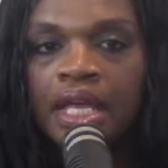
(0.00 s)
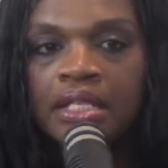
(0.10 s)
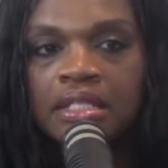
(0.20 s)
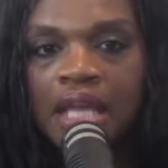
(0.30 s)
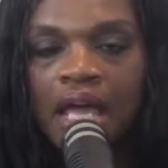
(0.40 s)

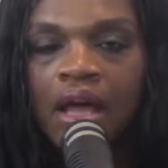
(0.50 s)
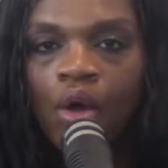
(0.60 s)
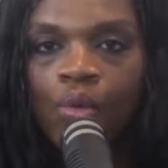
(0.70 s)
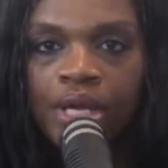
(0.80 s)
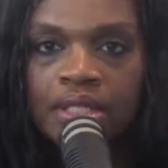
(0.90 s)
It's not
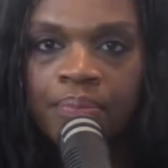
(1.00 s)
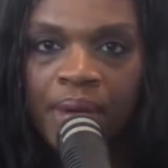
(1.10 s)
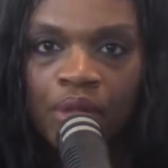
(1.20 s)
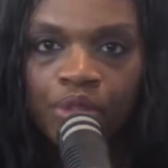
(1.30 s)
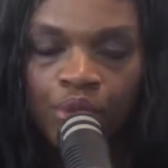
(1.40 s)
always
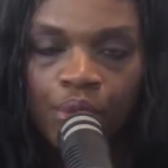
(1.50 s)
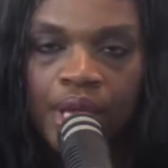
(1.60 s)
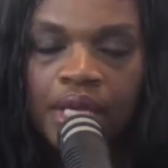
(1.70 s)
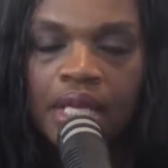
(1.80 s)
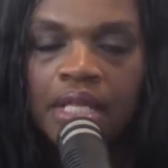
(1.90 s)
about the credit.